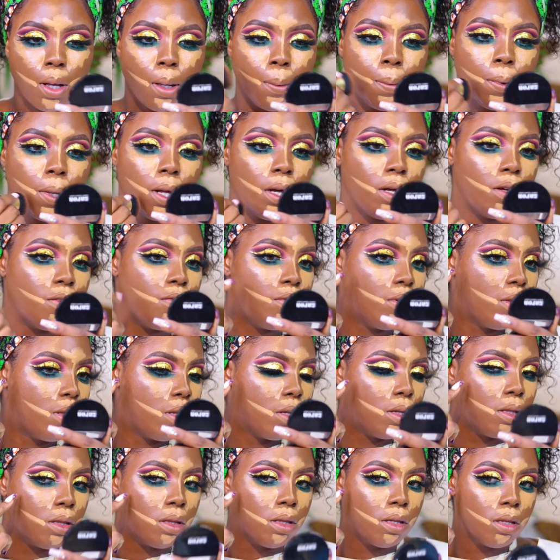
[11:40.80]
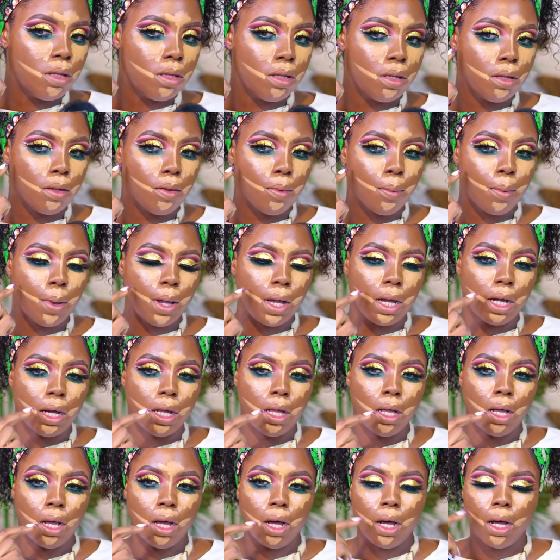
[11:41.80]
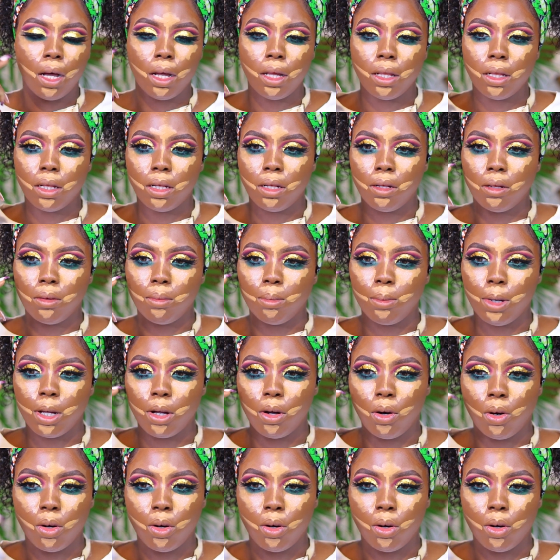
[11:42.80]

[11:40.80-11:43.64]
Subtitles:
Apply everything. This is my